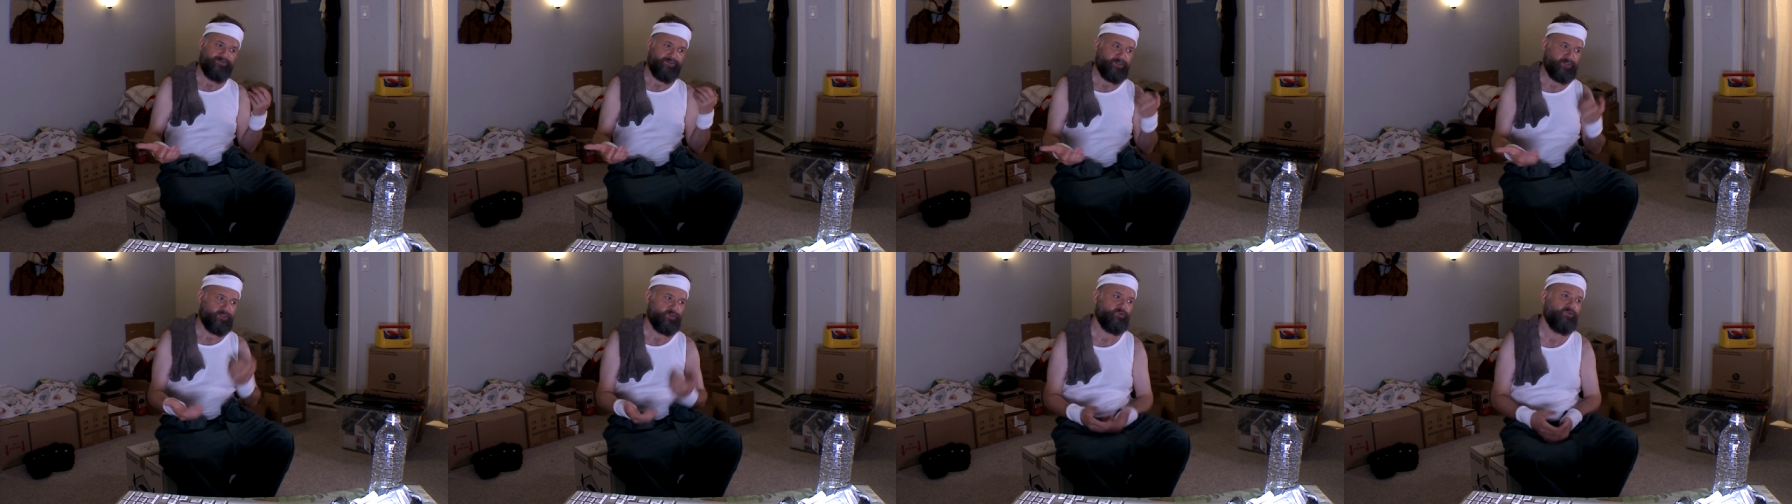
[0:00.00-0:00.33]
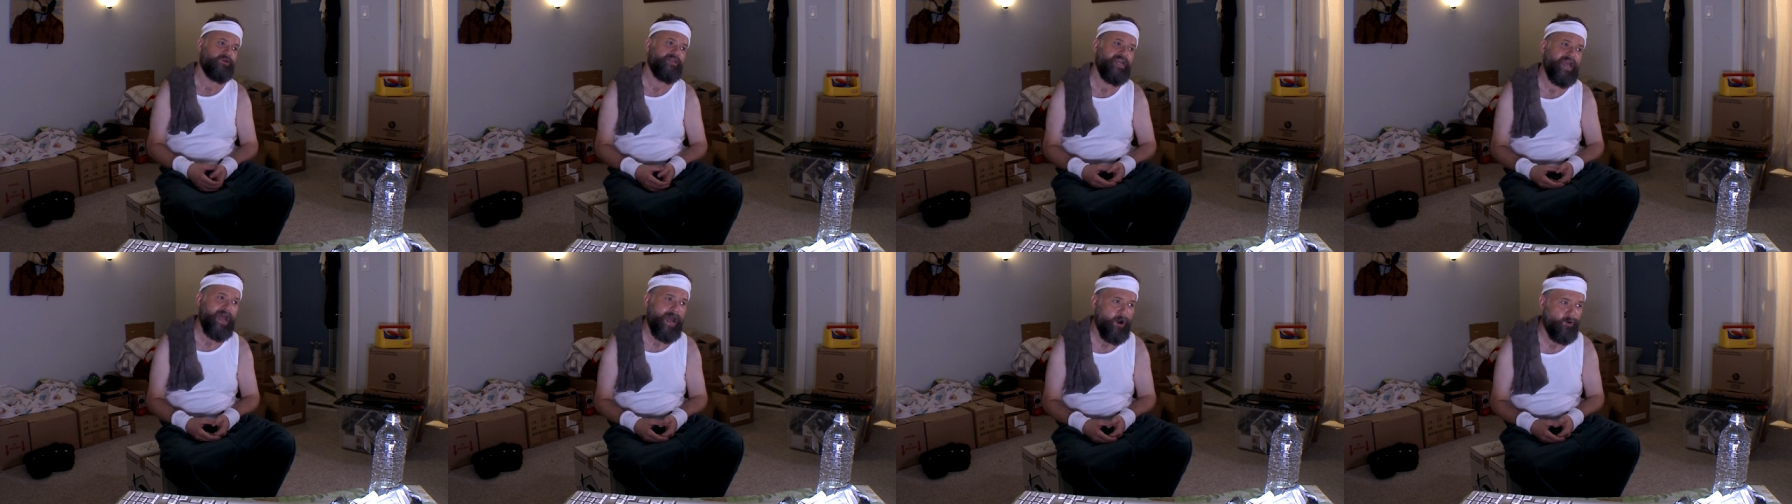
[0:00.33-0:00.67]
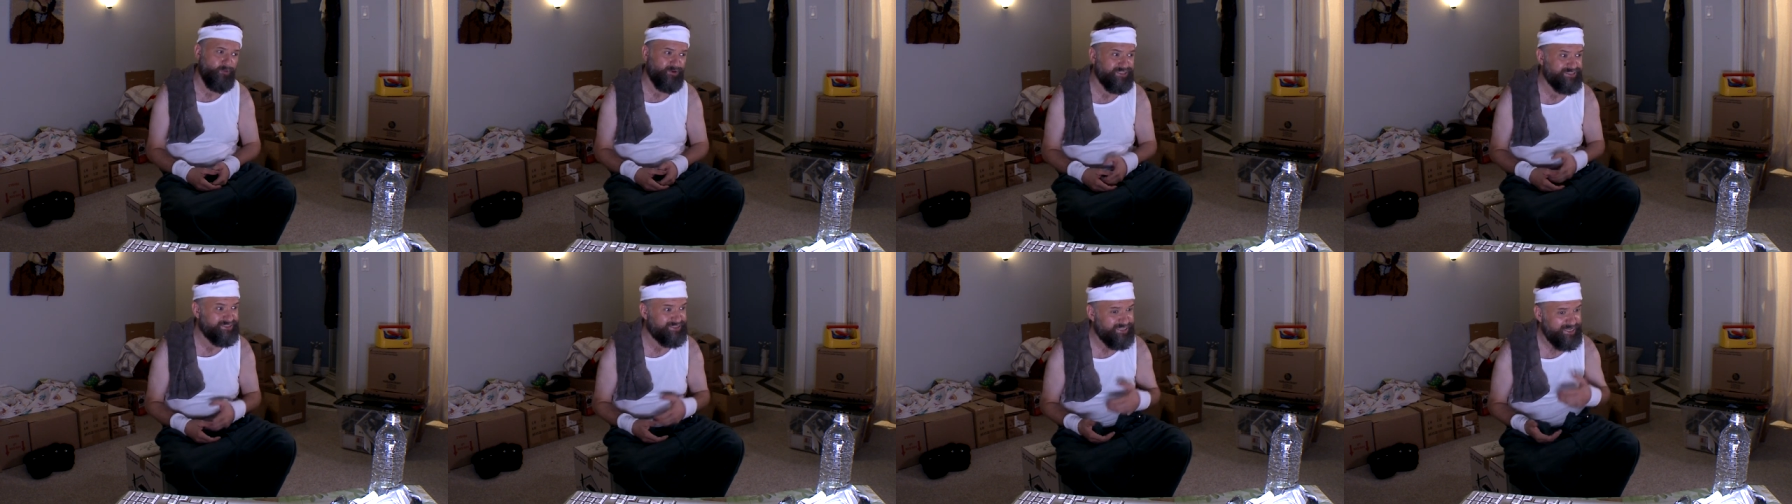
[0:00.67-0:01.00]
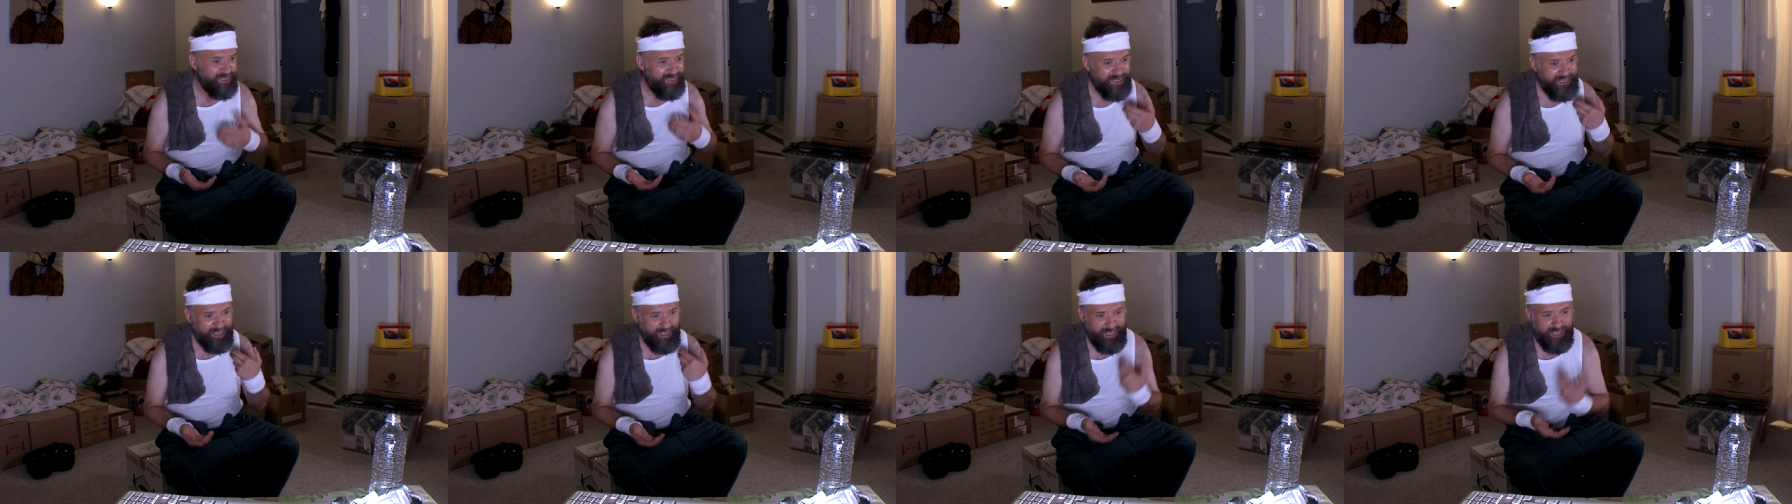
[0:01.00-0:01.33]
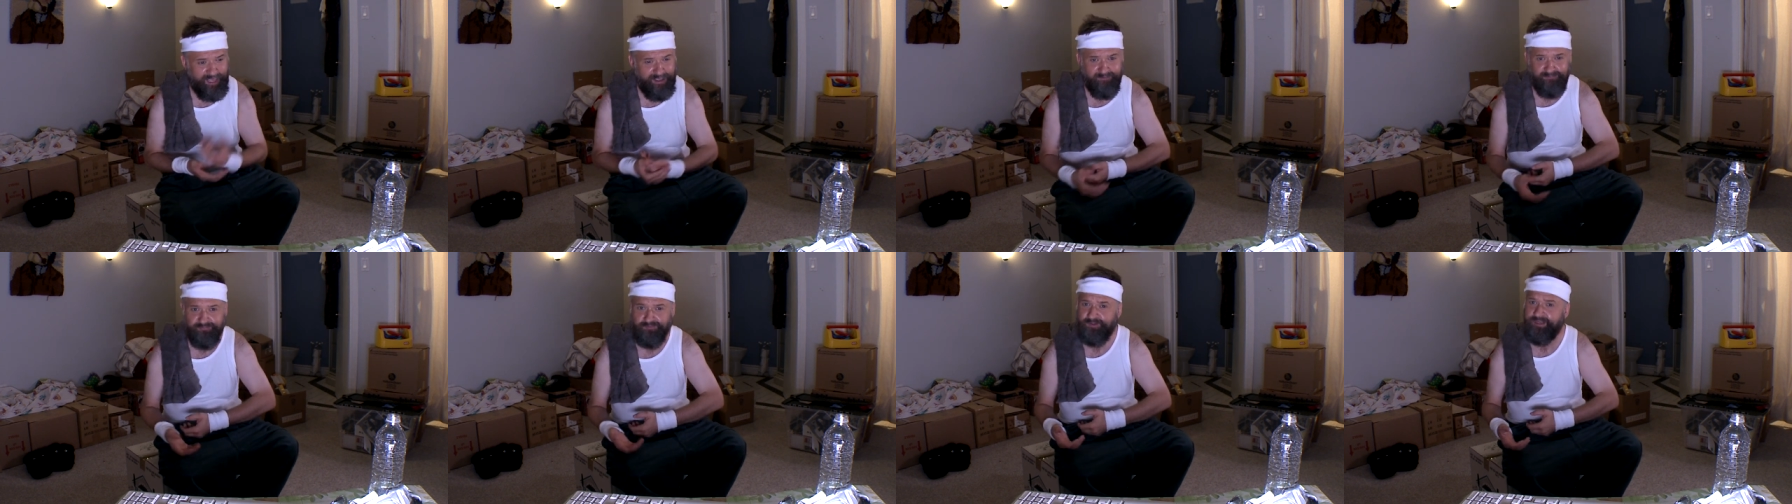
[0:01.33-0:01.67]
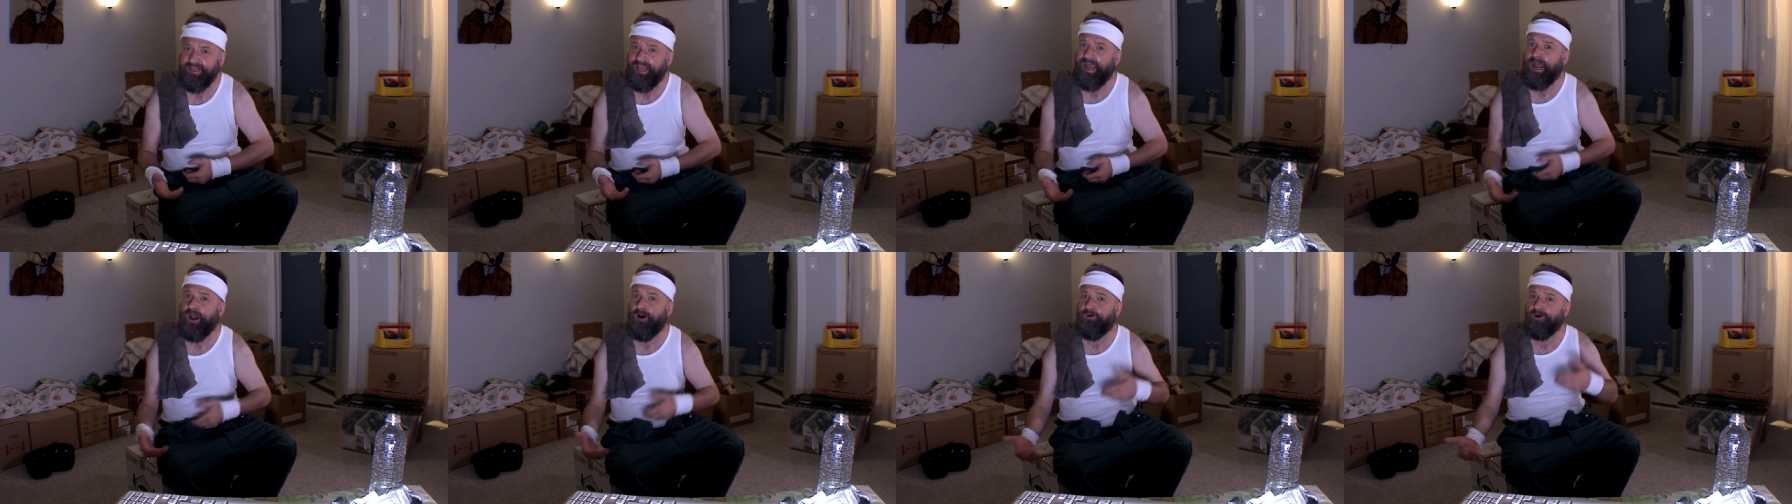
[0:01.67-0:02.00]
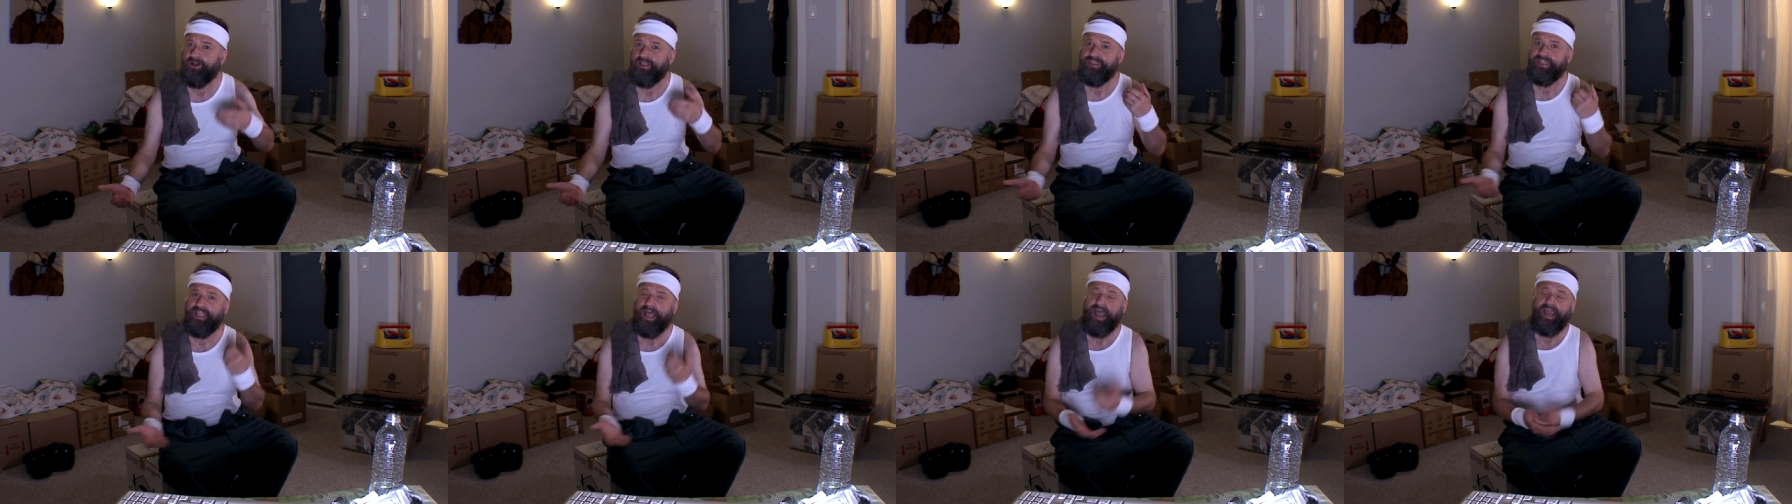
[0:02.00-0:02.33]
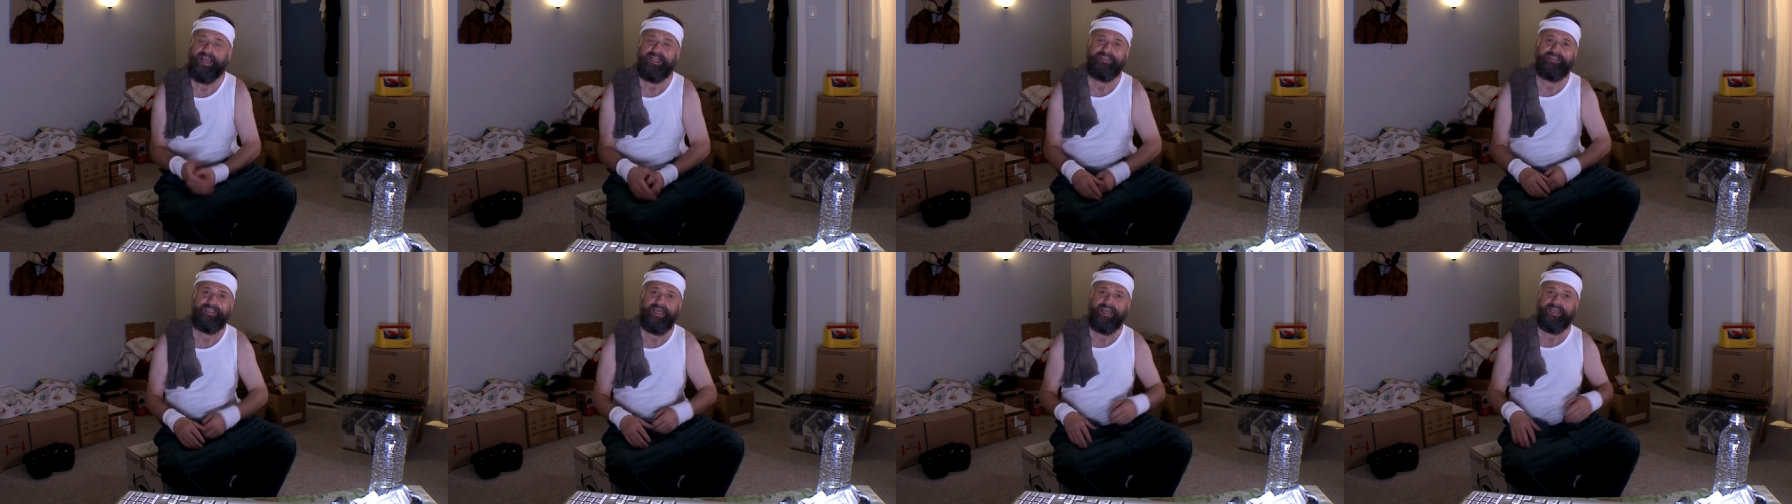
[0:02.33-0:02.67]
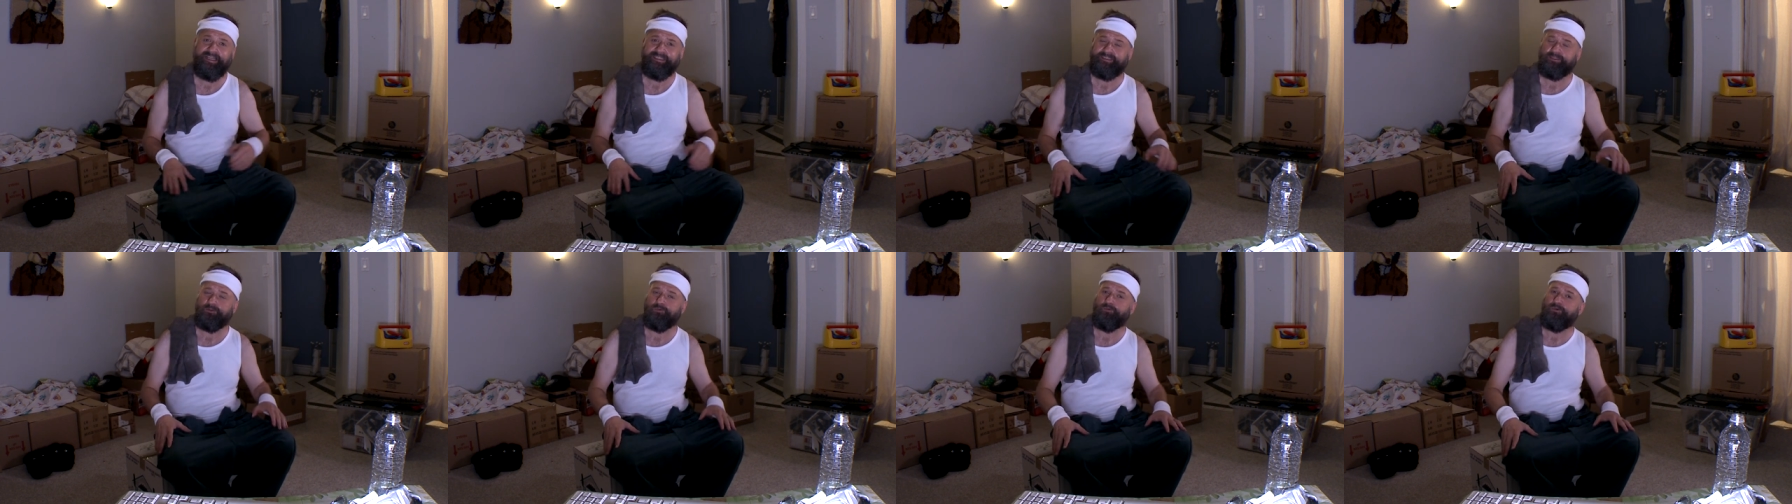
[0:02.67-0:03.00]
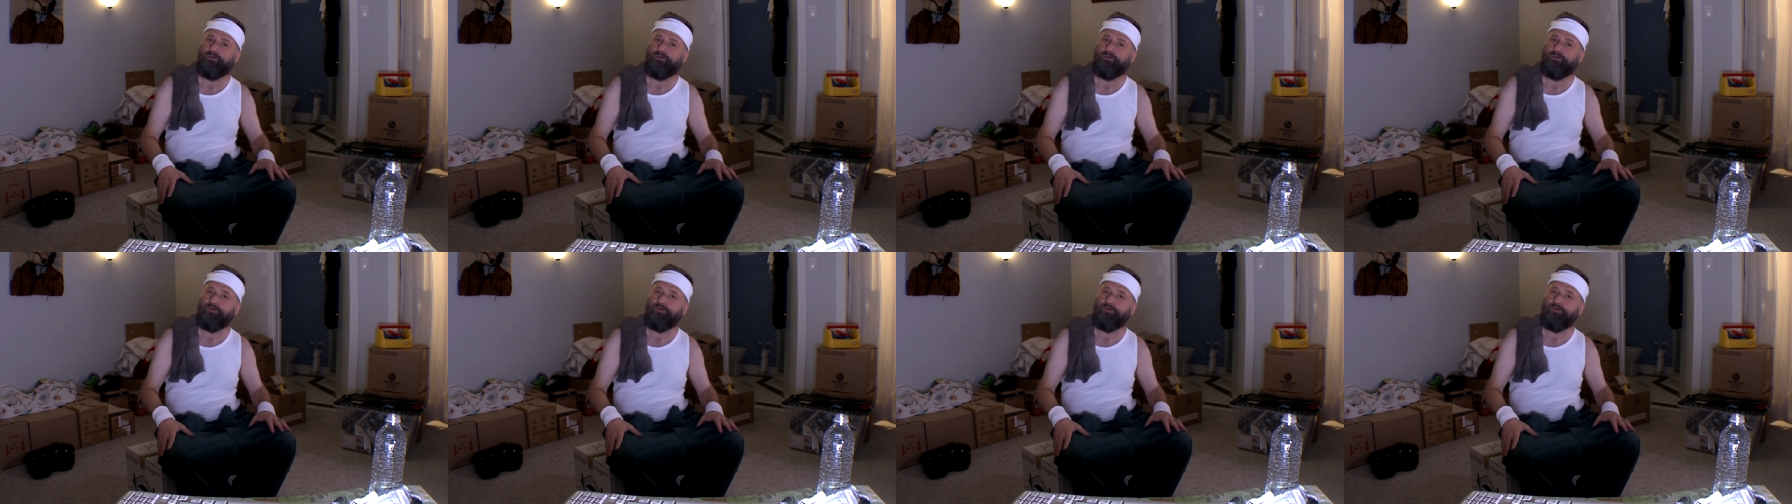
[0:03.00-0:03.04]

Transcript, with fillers: for 3 hours every hour, 9 days a